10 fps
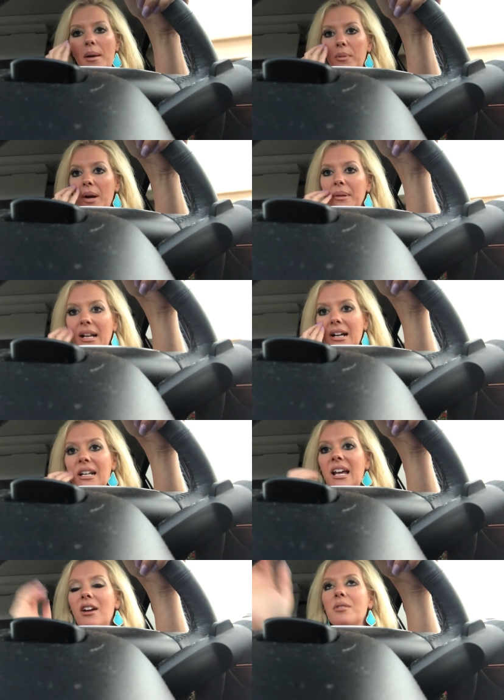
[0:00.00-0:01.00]
I'm probably not
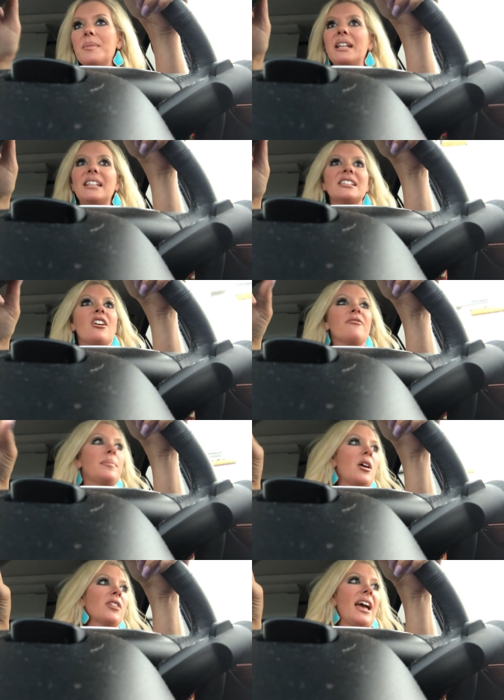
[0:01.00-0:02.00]
going to go to many
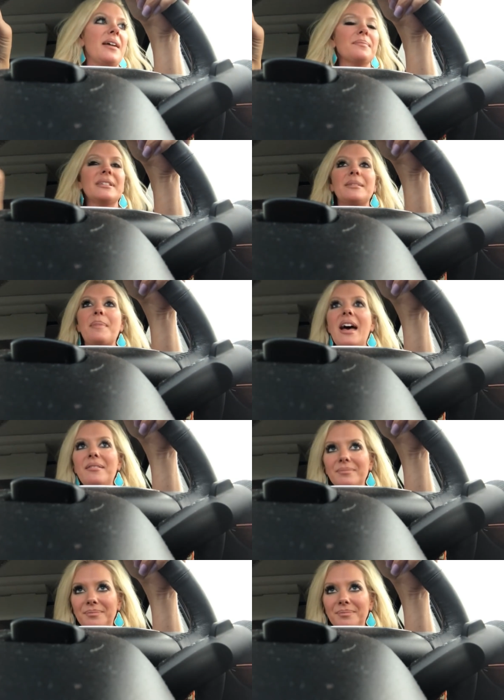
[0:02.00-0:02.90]
softball games, but